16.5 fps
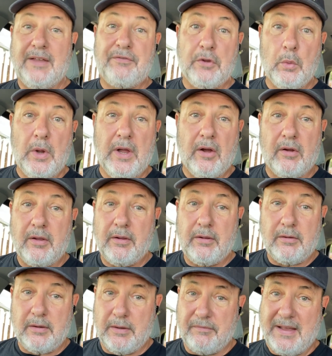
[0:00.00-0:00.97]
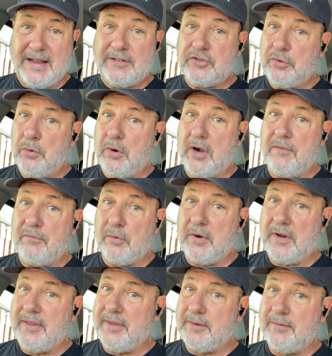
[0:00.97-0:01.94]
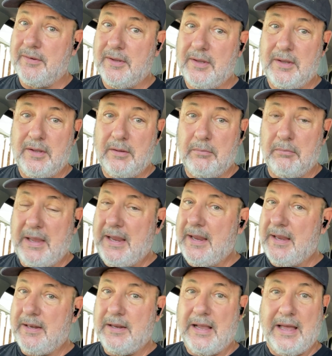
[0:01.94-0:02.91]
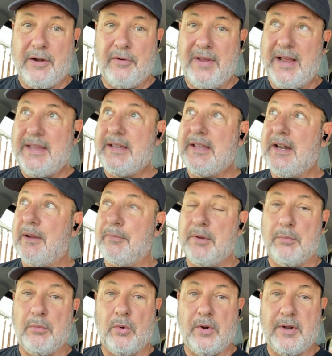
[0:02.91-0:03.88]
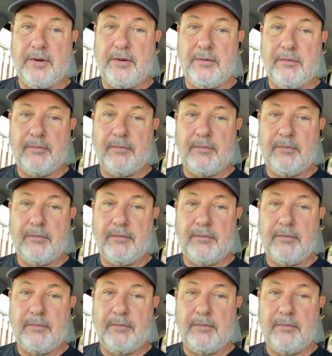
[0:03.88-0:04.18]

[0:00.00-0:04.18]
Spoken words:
If you will. If that's too hard for you, then, man, I don't know how you get up in the morning.